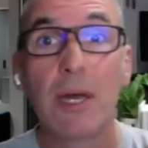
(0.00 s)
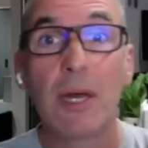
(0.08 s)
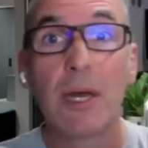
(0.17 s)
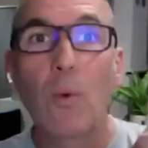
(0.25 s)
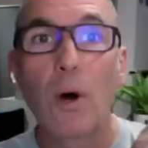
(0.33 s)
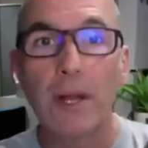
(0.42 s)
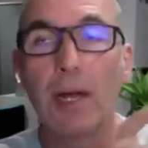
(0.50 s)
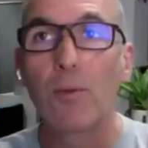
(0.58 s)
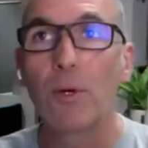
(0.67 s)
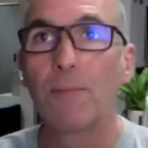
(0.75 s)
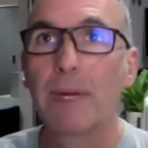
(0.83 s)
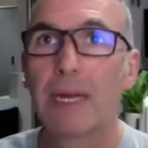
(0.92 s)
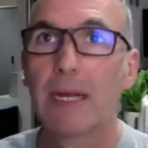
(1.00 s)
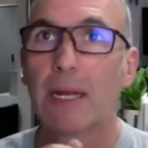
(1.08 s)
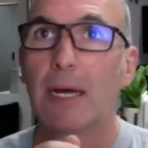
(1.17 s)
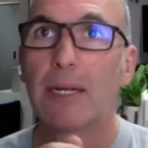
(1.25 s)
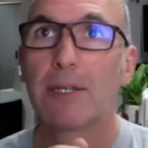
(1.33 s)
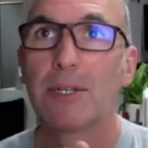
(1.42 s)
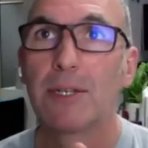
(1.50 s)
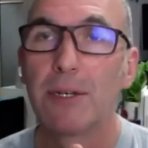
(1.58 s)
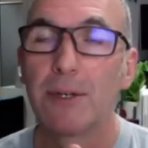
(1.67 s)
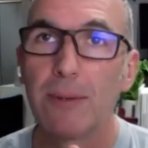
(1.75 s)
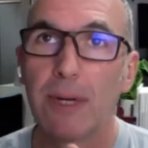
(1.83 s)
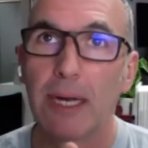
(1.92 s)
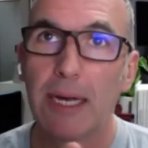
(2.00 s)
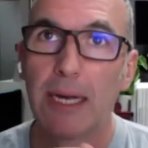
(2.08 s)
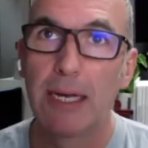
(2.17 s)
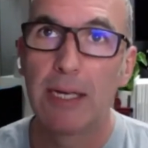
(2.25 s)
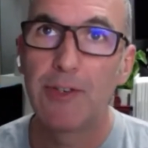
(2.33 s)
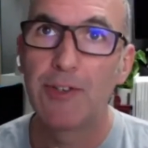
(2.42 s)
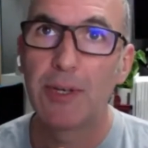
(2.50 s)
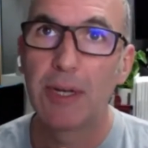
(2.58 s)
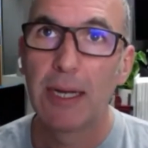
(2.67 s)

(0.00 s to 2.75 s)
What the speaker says: what I would be inclined to do is